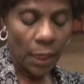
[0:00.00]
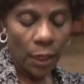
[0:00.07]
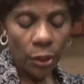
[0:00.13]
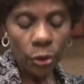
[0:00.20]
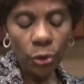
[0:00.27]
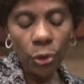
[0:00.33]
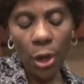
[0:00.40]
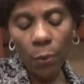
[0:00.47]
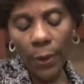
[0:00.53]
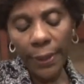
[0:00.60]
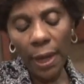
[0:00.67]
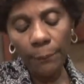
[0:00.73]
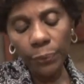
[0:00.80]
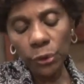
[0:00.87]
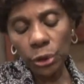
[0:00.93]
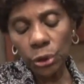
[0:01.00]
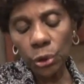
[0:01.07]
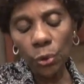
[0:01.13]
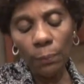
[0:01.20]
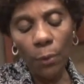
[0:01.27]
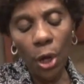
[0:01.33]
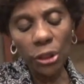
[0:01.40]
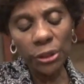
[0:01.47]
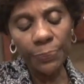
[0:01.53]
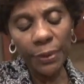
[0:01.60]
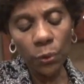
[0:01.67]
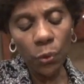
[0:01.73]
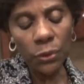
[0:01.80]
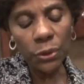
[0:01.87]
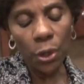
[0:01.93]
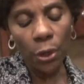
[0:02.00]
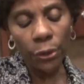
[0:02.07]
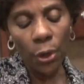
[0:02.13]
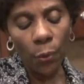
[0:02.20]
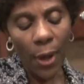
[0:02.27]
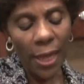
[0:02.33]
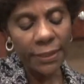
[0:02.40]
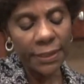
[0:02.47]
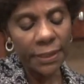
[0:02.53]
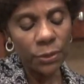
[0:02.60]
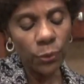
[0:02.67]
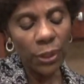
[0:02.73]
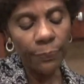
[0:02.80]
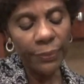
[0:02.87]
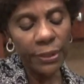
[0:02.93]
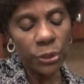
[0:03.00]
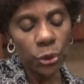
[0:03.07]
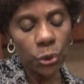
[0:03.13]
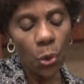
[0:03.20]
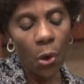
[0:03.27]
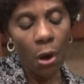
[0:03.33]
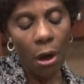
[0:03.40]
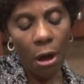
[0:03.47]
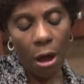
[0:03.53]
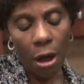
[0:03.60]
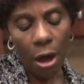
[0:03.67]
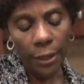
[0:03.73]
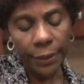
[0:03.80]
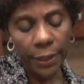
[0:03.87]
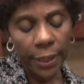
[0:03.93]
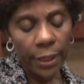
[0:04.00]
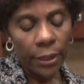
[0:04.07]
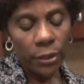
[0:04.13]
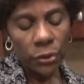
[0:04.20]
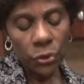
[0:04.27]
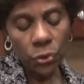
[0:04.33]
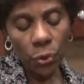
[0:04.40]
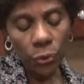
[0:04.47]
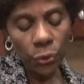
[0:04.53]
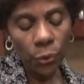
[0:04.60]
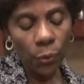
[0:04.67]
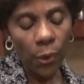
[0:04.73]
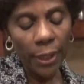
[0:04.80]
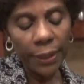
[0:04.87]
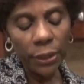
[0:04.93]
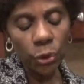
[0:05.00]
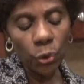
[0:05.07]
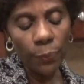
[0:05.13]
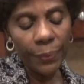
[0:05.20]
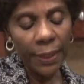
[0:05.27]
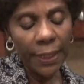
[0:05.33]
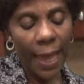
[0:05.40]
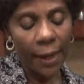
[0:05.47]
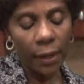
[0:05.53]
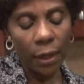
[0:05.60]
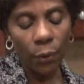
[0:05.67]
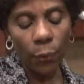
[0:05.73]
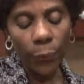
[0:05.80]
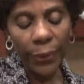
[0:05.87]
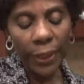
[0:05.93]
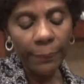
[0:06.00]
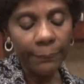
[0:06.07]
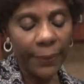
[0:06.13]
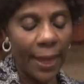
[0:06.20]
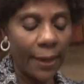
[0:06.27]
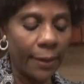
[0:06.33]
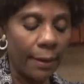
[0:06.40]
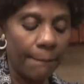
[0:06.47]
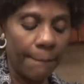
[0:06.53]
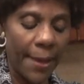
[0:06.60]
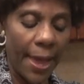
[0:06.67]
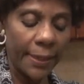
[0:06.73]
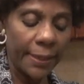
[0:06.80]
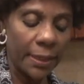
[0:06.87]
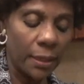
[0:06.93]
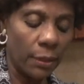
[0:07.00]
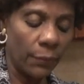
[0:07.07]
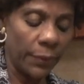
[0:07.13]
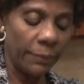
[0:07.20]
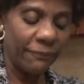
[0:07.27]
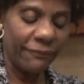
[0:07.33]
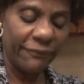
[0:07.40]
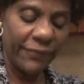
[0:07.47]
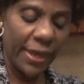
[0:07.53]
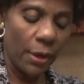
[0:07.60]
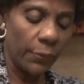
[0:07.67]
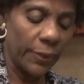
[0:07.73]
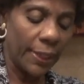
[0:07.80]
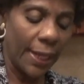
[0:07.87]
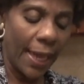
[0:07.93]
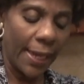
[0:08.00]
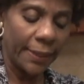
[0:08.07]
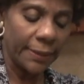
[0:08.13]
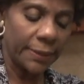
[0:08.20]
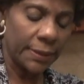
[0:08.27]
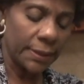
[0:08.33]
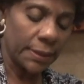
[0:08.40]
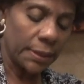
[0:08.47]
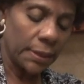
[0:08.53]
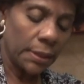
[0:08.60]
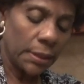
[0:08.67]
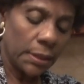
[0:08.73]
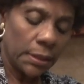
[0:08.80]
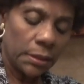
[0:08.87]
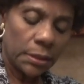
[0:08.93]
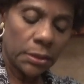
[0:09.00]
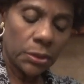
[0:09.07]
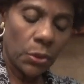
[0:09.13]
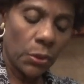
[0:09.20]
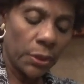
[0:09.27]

You don't want to put too much because otherwise it will be so hard. So you want it to be like a weight, like a body cream, very light. So